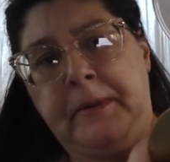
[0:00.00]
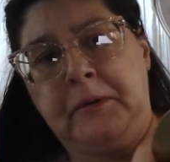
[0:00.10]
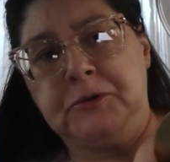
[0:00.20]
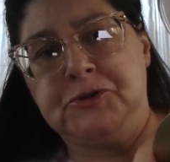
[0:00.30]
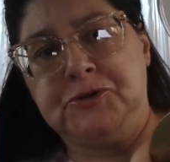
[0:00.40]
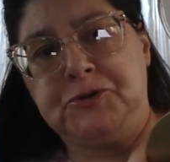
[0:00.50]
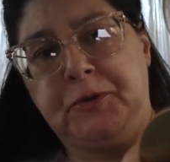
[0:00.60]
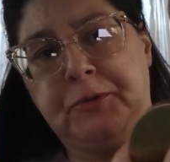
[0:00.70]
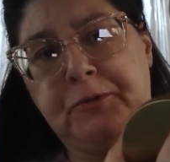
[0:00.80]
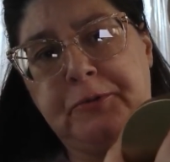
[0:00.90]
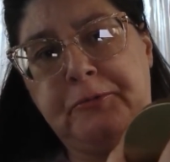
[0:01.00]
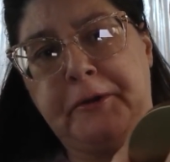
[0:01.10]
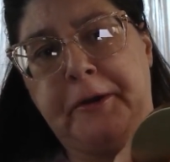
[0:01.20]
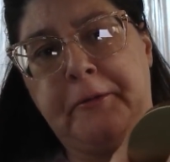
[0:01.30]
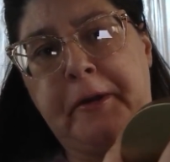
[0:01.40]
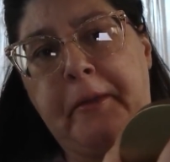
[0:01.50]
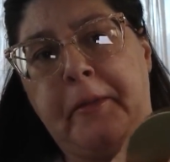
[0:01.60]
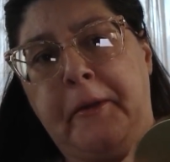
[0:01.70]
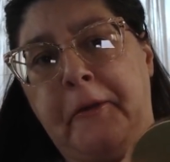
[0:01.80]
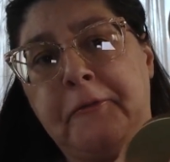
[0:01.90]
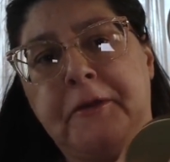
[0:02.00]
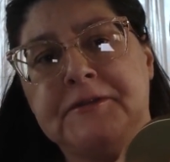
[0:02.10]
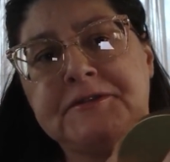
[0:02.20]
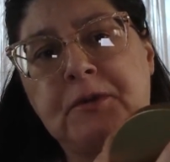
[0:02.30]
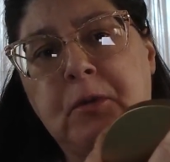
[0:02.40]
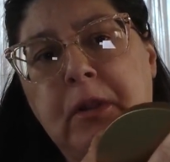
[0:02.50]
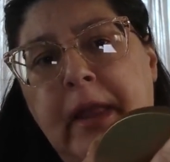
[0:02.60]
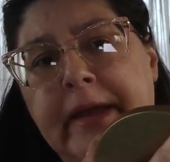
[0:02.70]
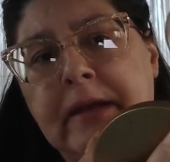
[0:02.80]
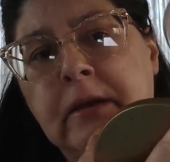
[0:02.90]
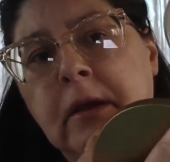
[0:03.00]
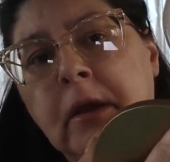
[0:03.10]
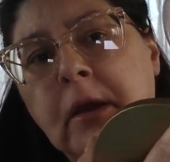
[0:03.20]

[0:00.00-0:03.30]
amount of soot right around there. It's so light.